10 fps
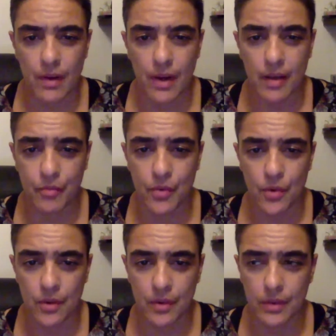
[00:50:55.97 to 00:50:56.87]
like
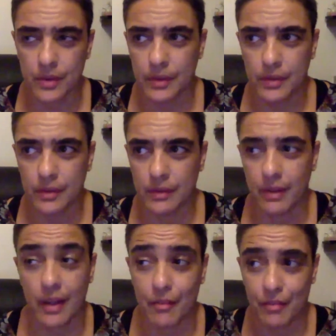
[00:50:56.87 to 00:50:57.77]
for
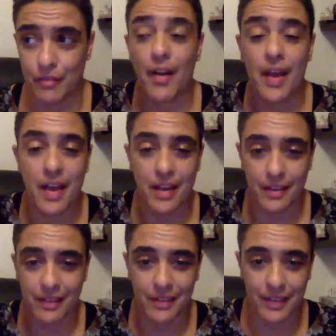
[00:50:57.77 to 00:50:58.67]
like a flag,
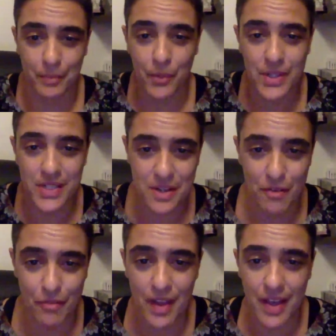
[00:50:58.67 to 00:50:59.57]
a political
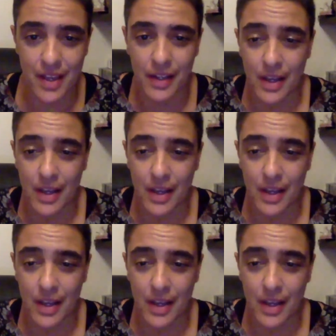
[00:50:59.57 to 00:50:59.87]
flag.